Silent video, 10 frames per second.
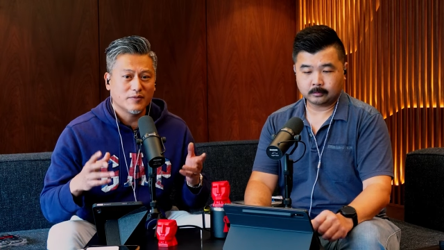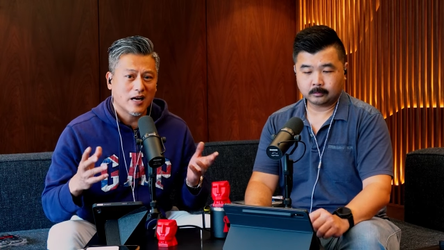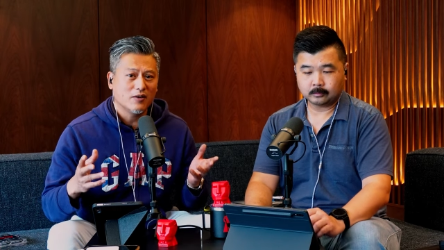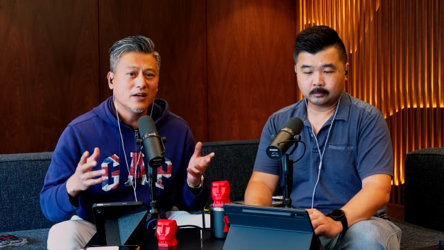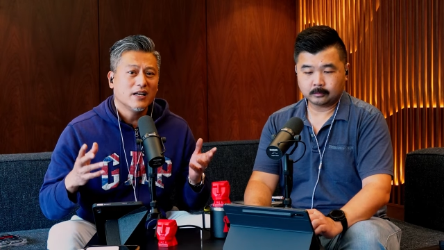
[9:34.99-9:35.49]

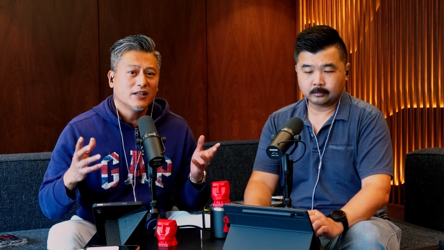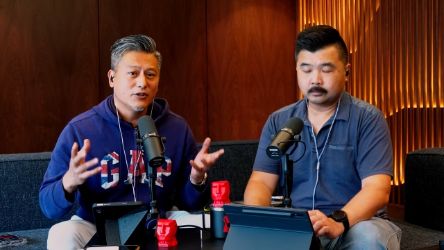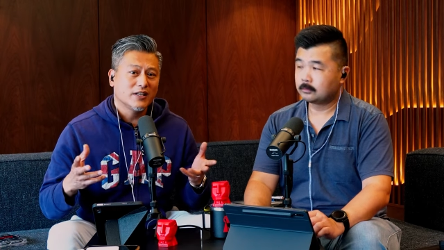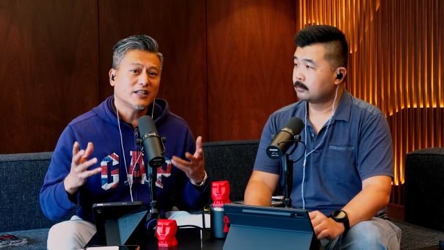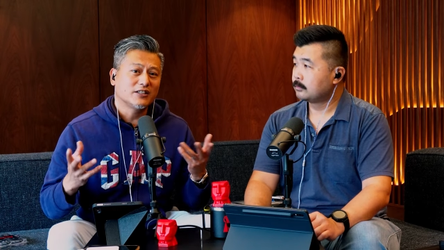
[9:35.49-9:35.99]
Speaker 1: Now
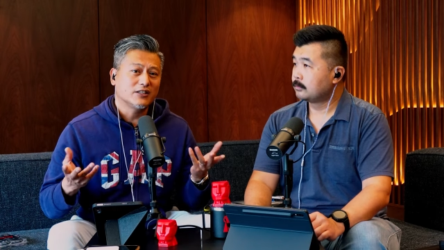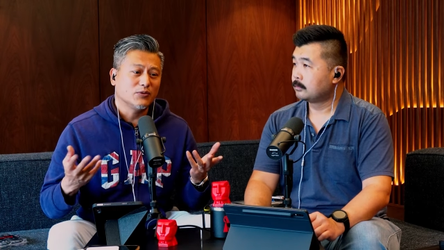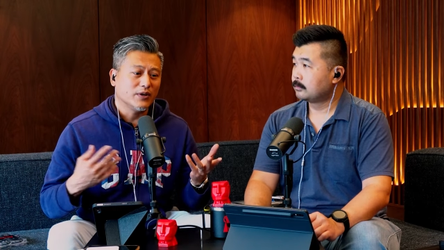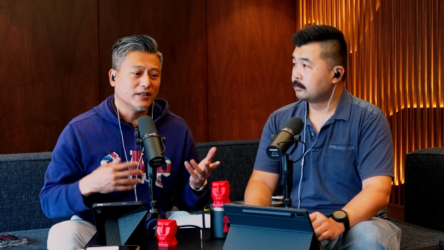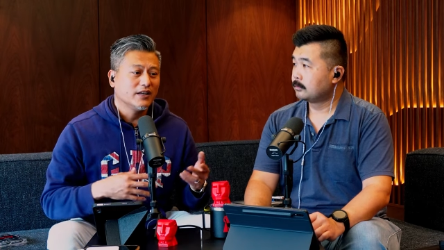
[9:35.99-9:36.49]
you can actually
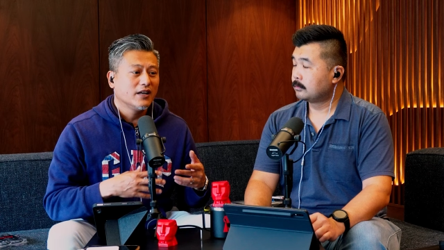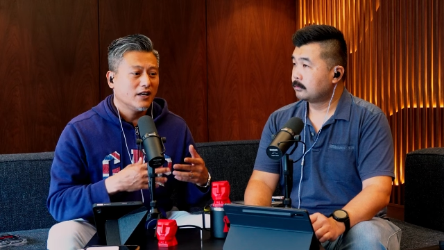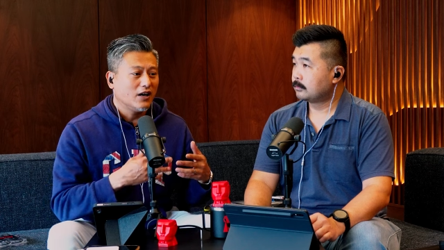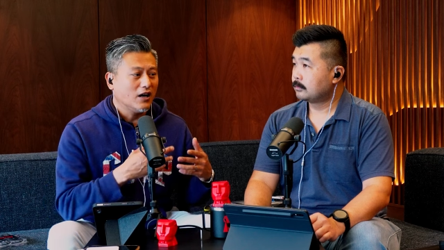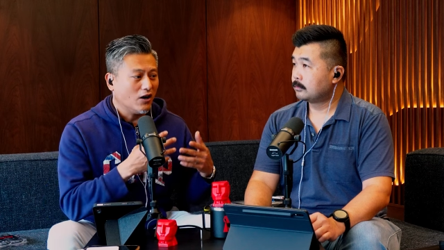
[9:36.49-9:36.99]
do it
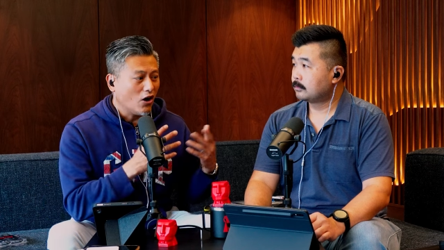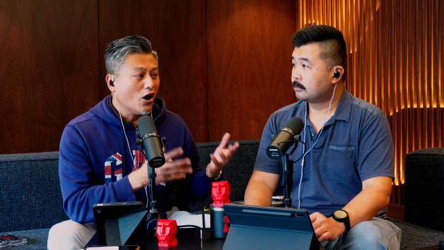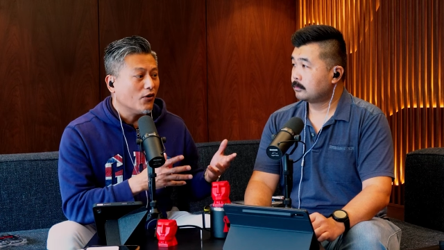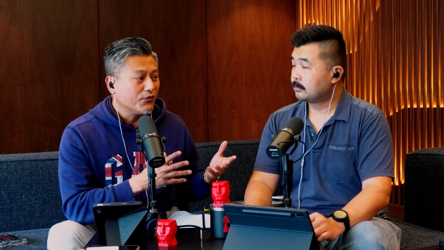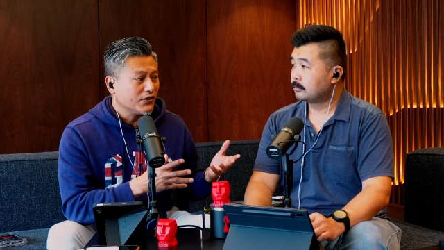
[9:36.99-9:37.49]
uh,
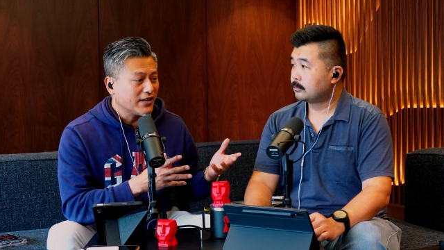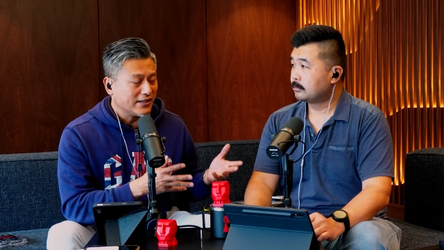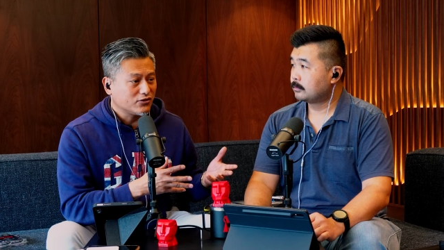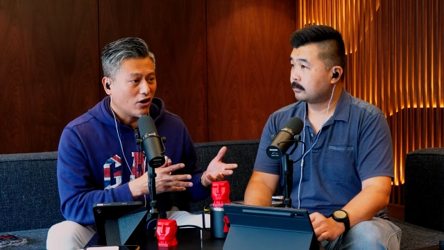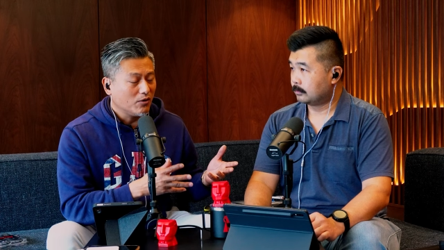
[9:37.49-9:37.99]
on the
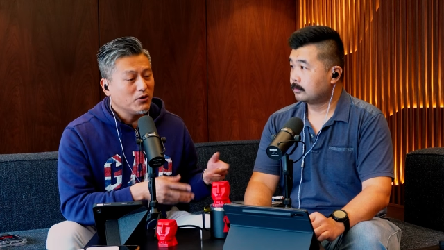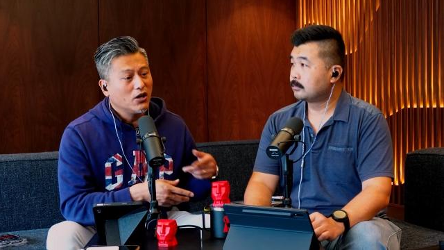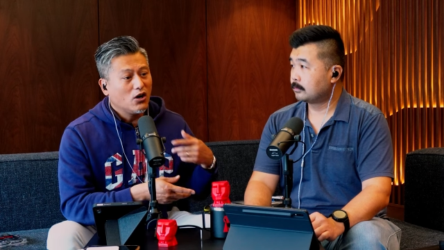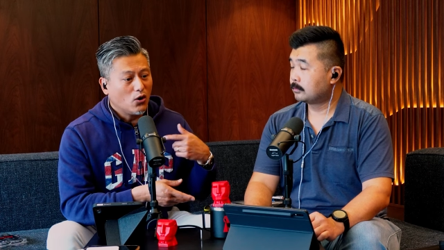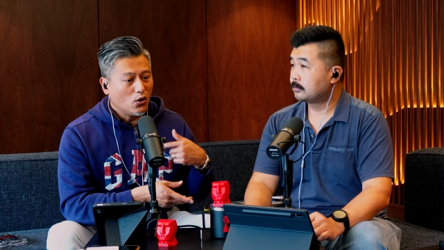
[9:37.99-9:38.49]
desktop
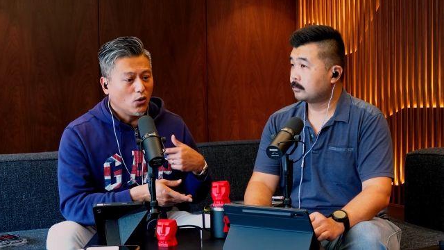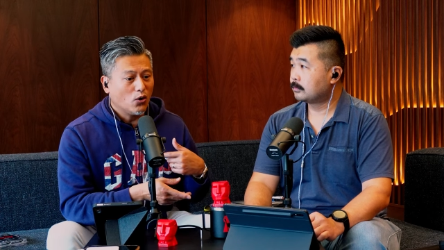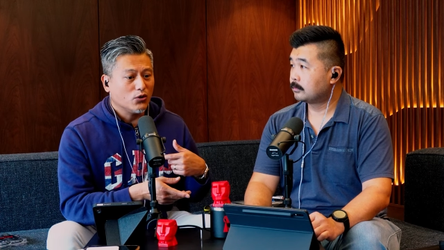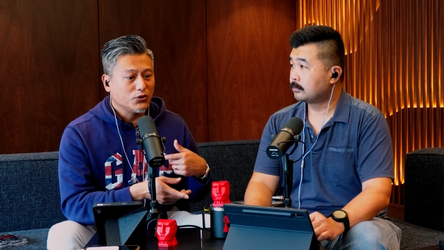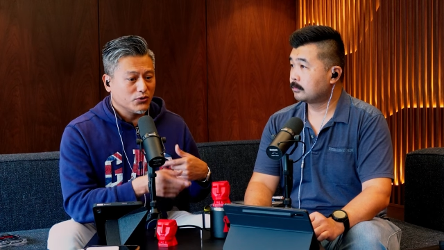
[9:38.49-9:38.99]

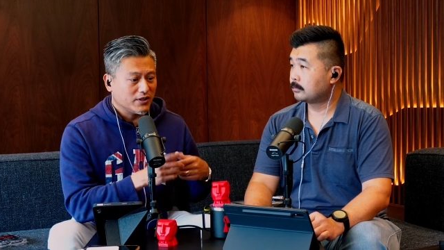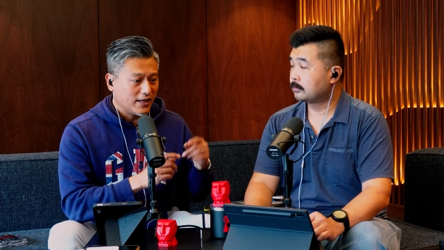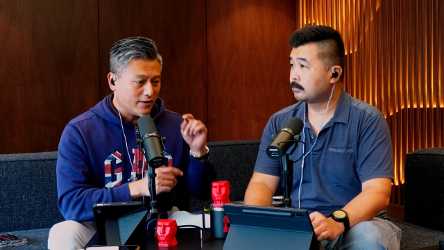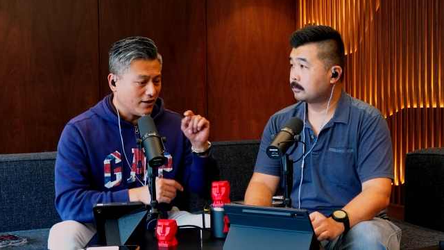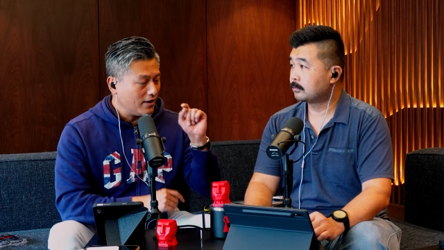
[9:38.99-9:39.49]
or using
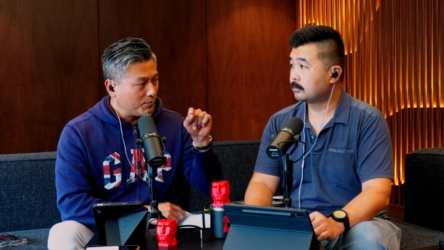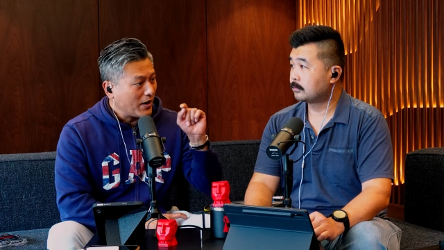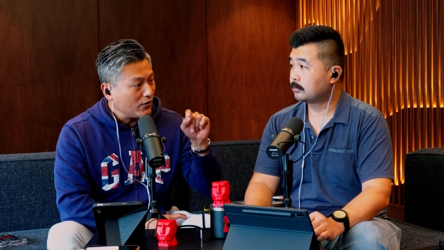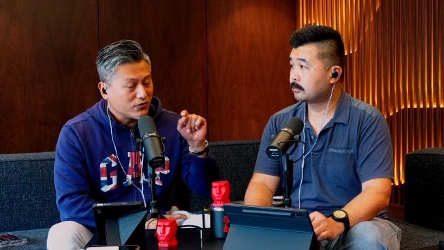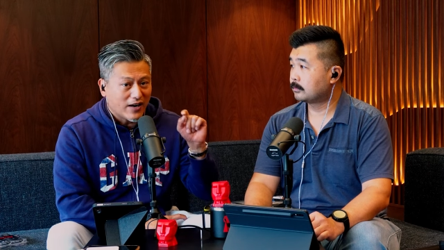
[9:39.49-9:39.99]
a, a,
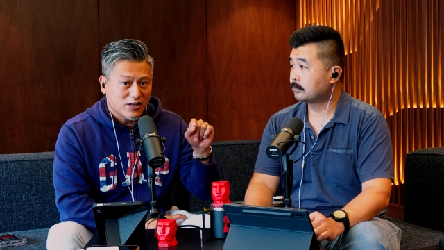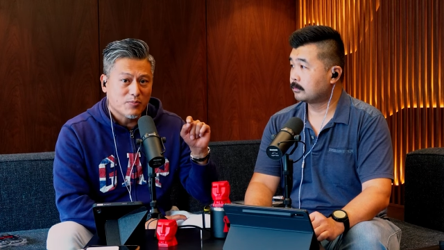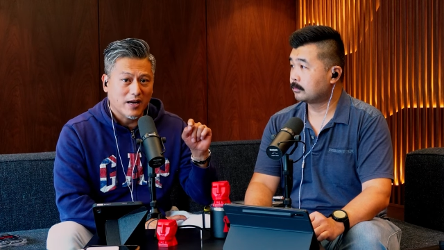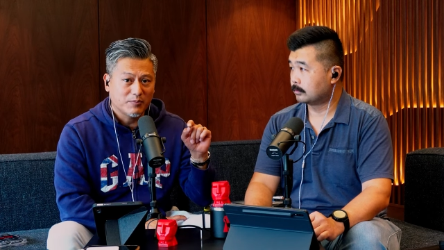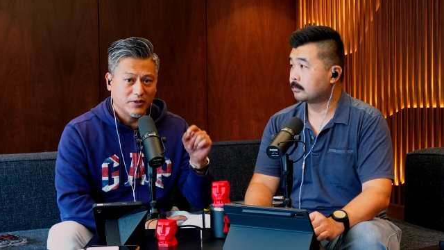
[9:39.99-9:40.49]
BIOS
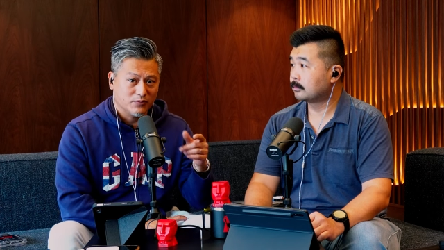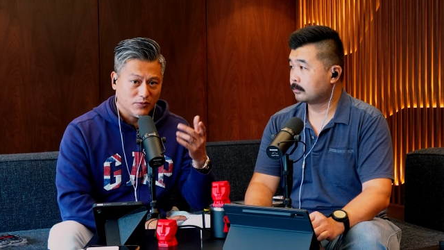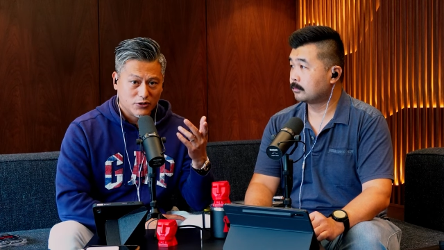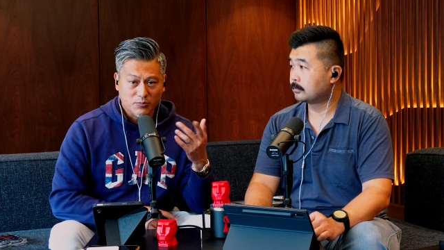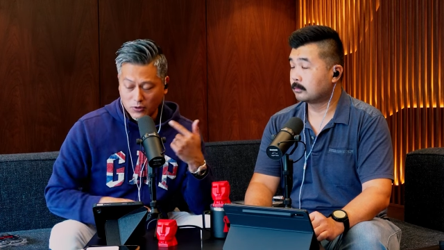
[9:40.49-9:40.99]
flashback button,
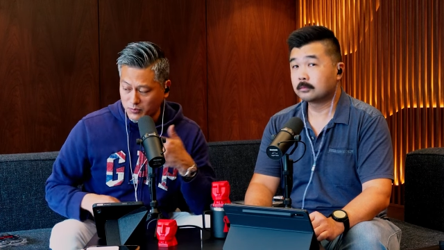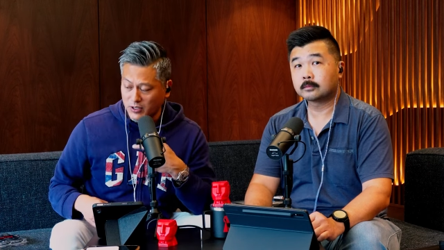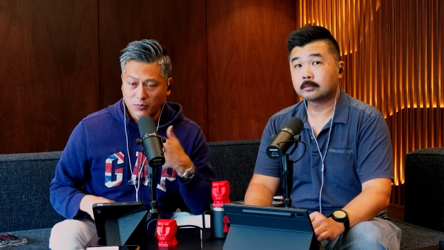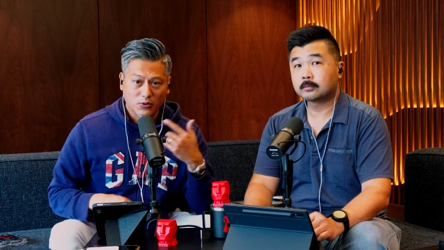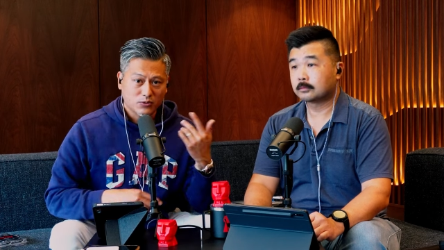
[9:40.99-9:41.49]
which most
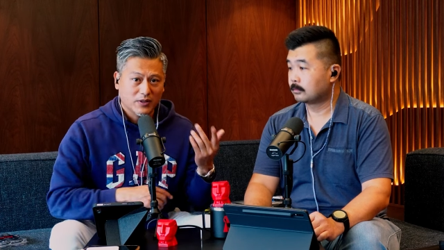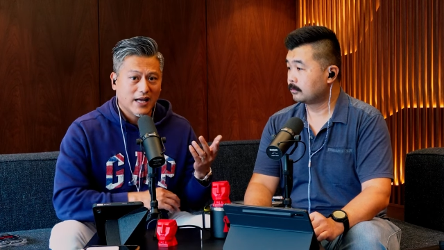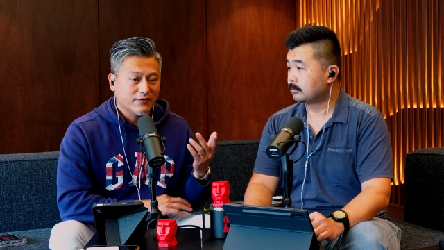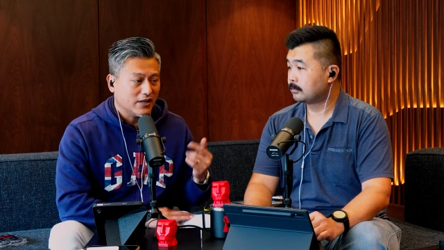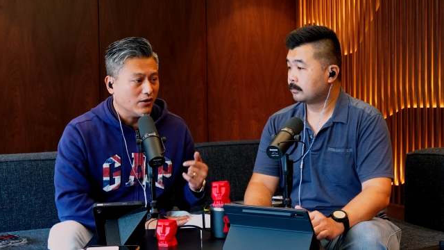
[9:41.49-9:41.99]
motherboards will
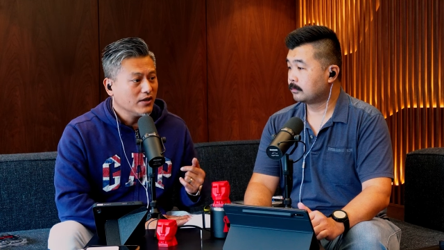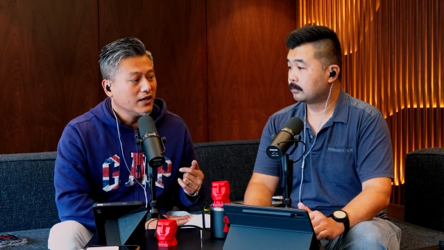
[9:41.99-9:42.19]
have now.